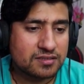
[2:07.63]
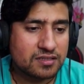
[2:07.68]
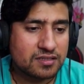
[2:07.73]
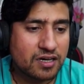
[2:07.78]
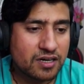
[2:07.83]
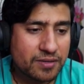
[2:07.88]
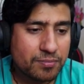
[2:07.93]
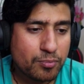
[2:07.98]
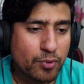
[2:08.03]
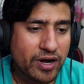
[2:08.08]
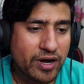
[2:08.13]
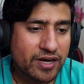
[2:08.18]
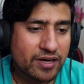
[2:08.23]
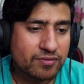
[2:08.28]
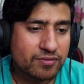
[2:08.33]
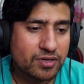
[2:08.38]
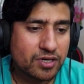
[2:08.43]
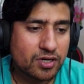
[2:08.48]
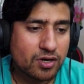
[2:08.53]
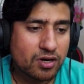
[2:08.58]
Third point
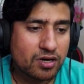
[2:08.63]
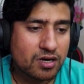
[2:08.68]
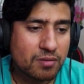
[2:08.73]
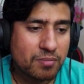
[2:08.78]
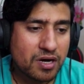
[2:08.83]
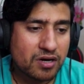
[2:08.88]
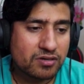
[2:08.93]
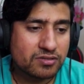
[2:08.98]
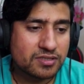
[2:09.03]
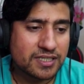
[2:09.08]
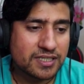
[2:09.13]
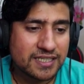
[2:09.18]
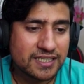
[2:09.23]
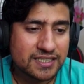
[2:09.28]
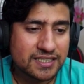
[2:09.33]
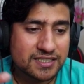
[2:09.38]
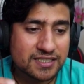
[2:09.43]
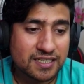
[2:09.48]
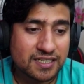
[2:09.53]
I'm going to talk about is,